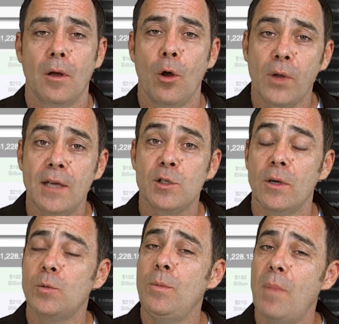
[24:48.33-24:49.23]
Okay, so
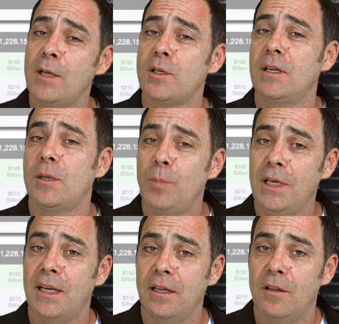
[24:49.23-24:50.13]
as we mentioned at the
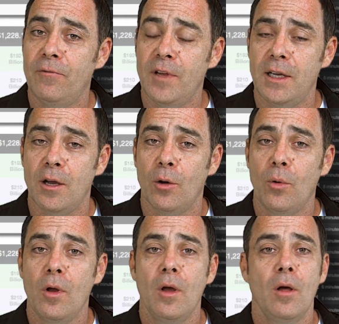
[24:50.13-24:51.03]
beginning of the
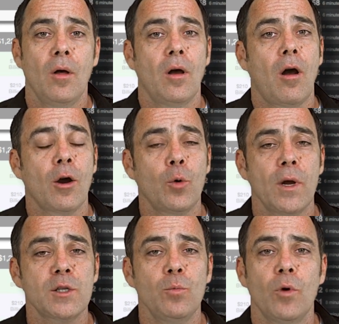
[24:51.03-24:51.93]
video, Our
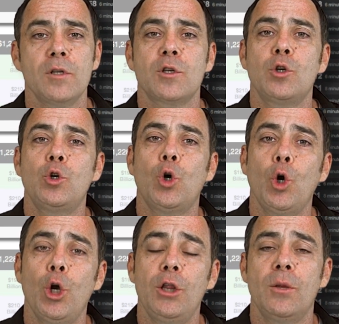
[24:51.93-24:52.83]
question was,
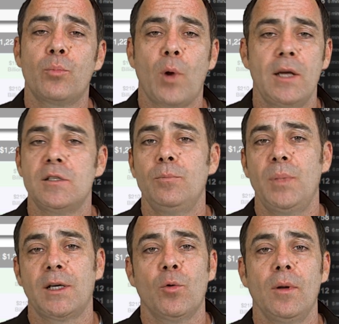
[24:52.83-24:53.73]
could the price of
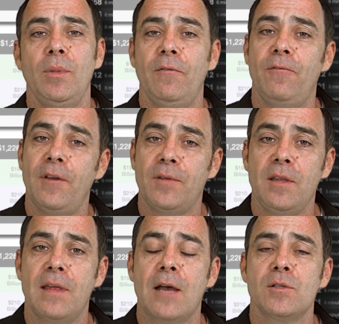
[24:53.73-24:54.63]
Bitcoin be
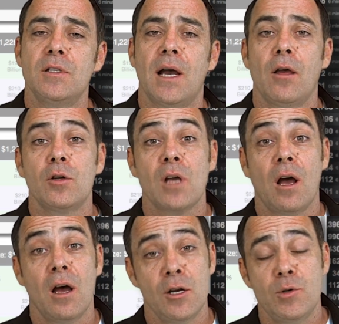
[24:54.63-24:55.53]
$50,000,
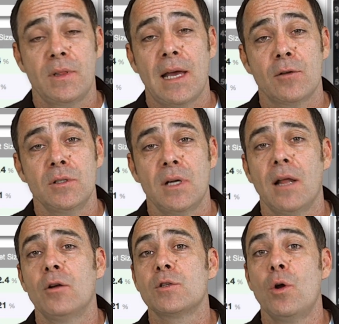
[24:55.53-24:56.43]

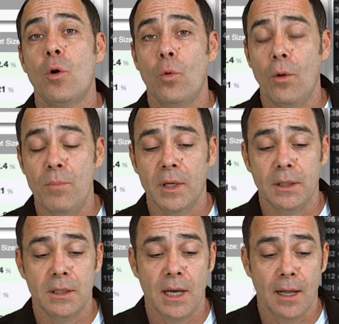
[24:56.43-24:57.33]
$100,000, or $1 million?